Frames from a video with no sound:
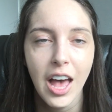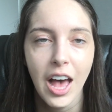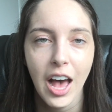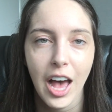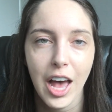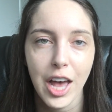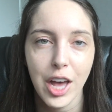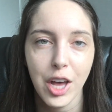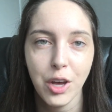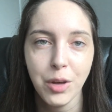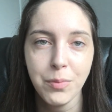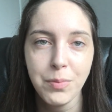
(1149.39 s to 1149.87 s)

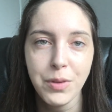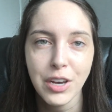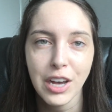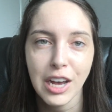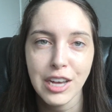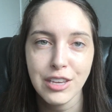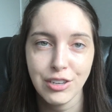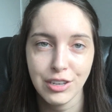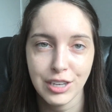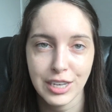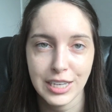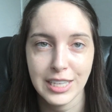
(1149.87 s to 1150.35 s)
I hope you
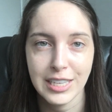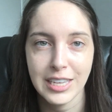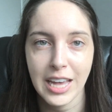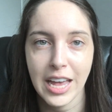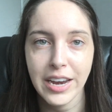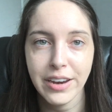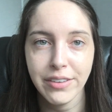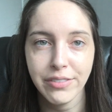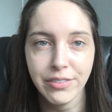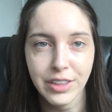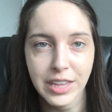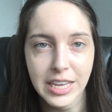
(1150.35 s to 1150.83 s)
guys are
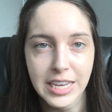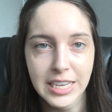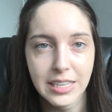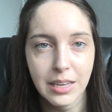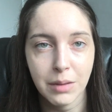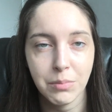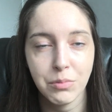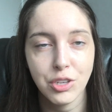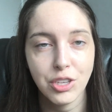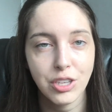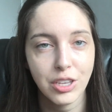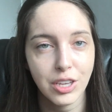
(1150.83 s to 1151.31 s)
excited for this.
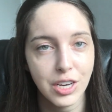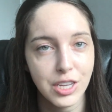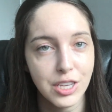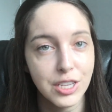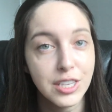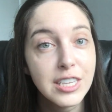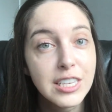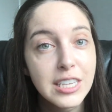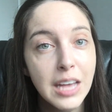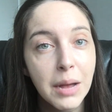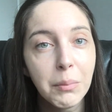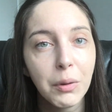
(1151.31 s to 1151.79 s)
I'm just going to
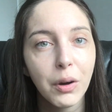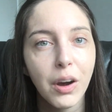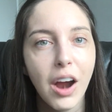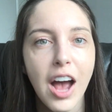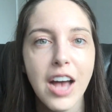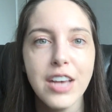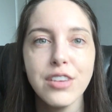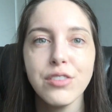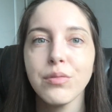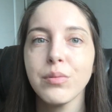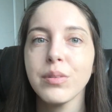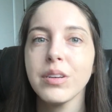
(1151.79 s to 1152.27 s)

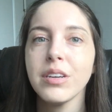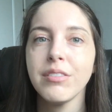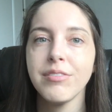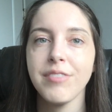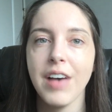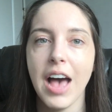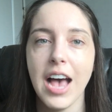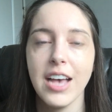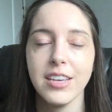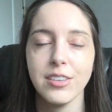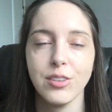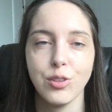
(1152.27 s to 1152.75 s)
summarize real
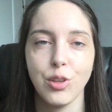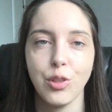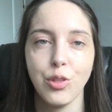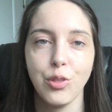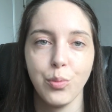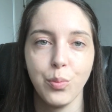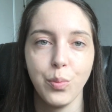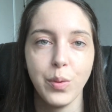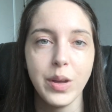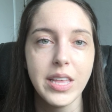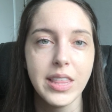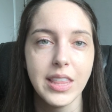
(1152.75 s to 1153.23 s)
fast the
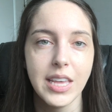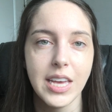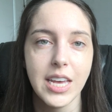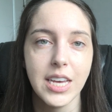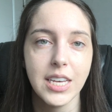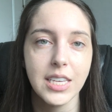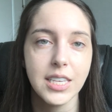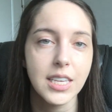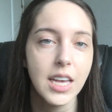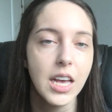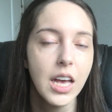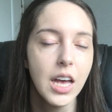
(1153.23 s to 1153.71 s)
3
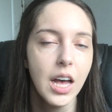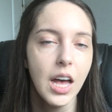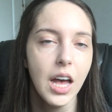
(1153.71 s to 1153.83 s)
things.